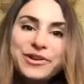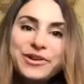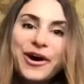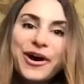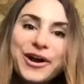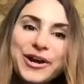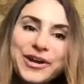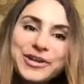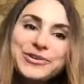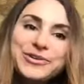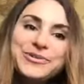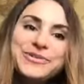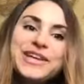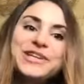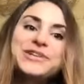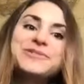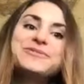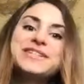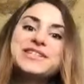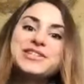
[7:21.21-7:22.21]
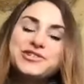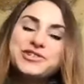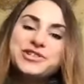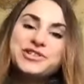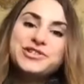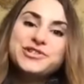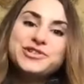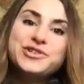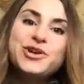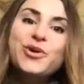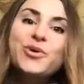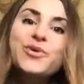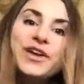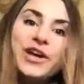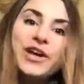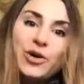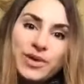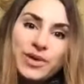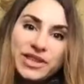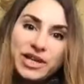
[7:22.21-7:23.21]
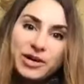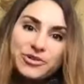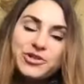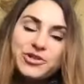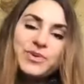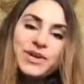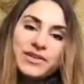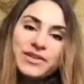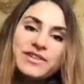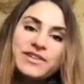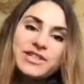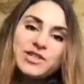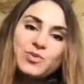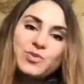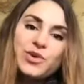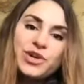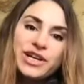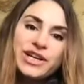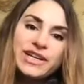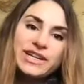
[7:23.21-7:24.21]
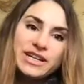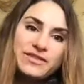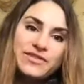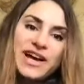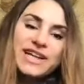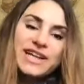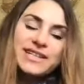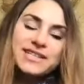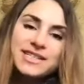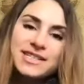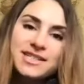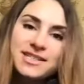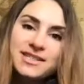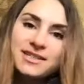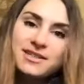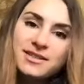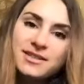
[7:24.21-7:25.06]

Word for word: are you that you didn't just go there without doing this work in advance?